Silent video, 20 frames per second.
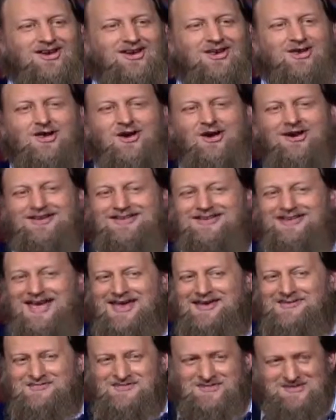not
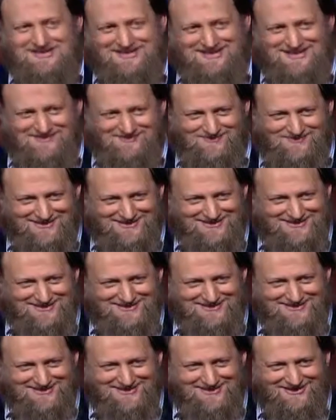yet
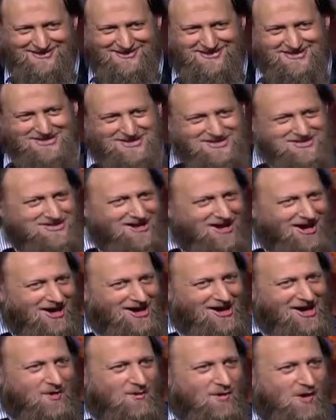Muslims. Because
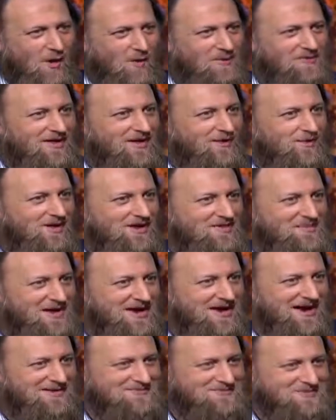inshallah, we hope they will
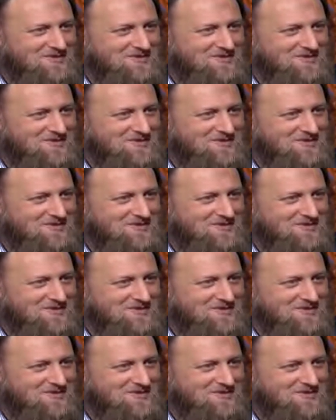become